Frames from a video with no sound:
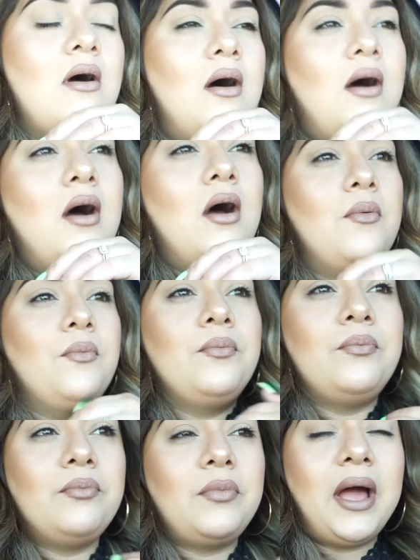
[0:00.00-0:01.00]
um,
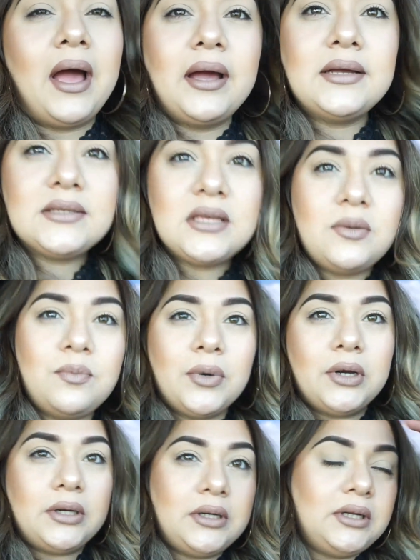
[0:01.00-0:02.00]
my eyes keep
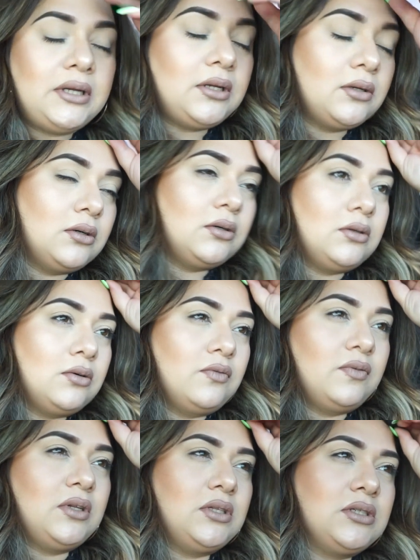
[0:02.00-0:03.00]
burning. Oh,
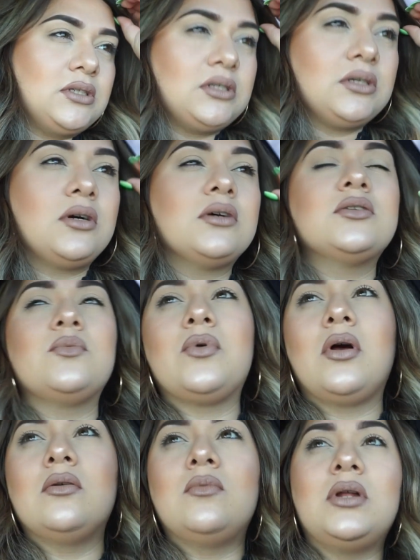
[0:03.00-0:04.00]
hopefully this doesn't cause a
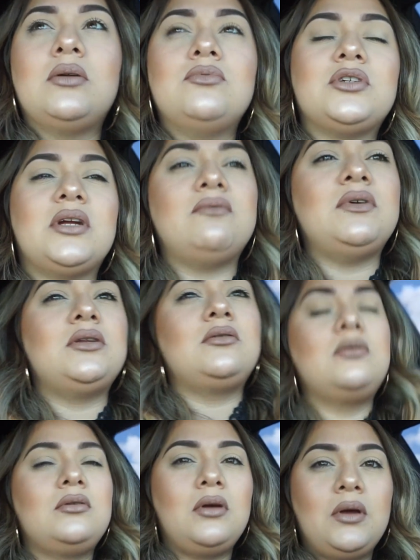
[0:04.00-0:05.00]
problem while I'm driving.